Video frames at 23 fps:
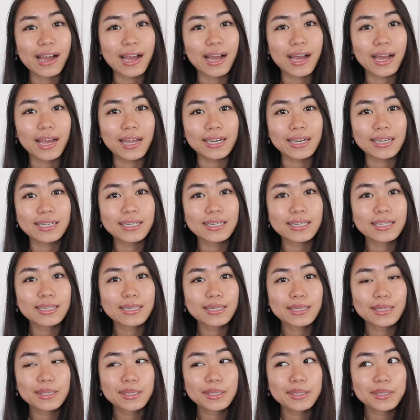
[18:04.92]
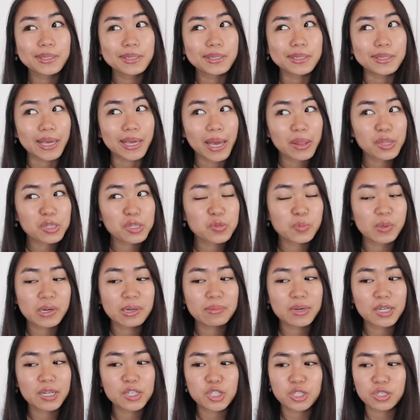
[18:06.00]
and yeah, that's pretty
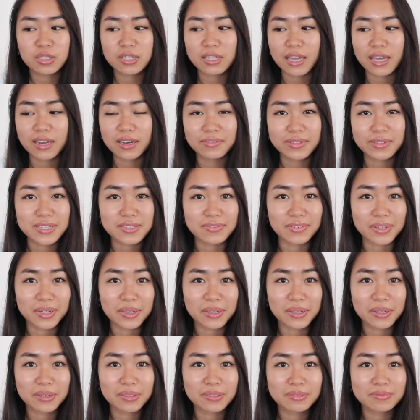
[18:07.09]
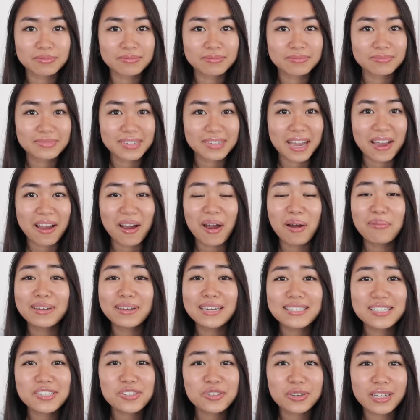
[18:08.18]
much the end of this video. Hope you
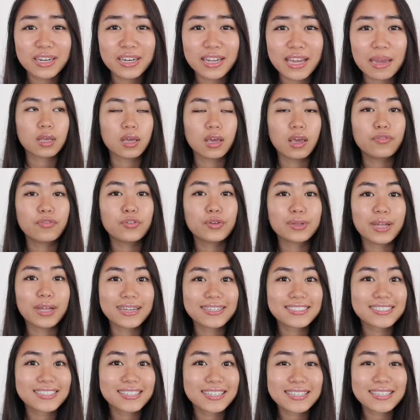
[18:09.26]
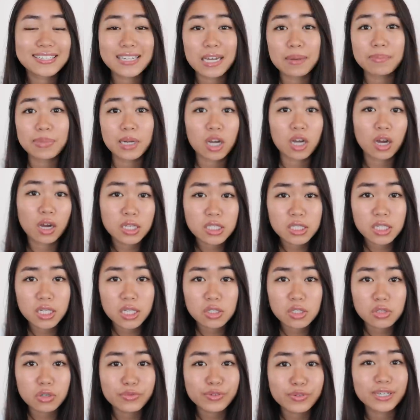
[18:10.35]
guys enjoyed it. If you liked this type of
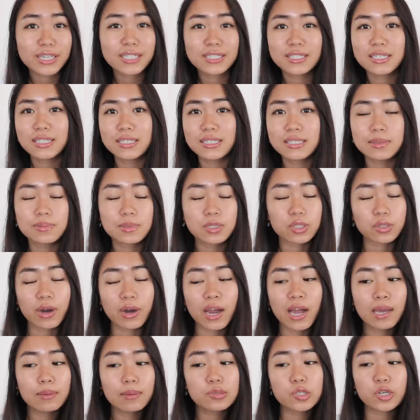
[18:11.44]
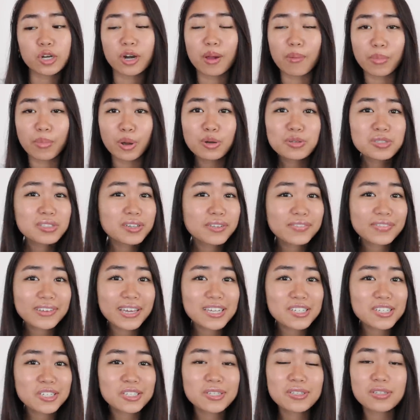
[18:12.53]
content, don't forget to subscribe, turn on post
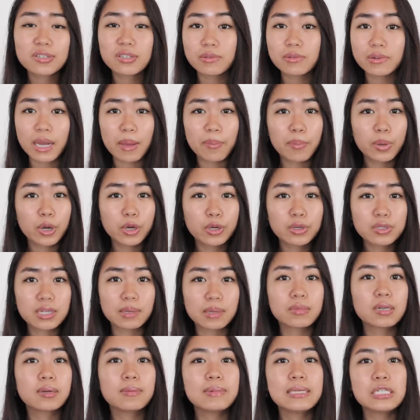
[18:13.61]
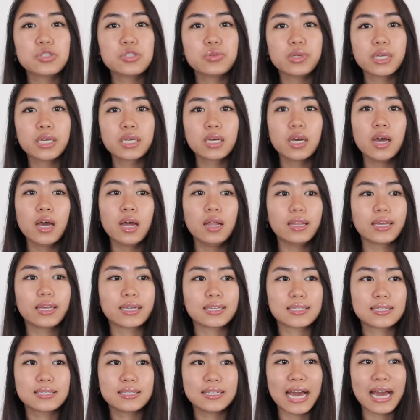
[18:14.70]
notifications so you know when I post. I'm gonna be doing like
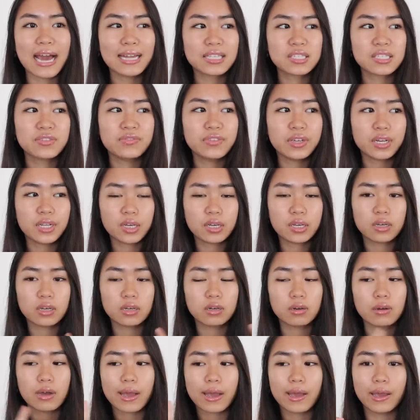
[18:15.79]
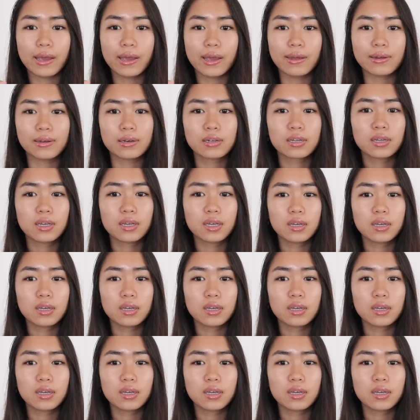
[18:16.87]
a stats video and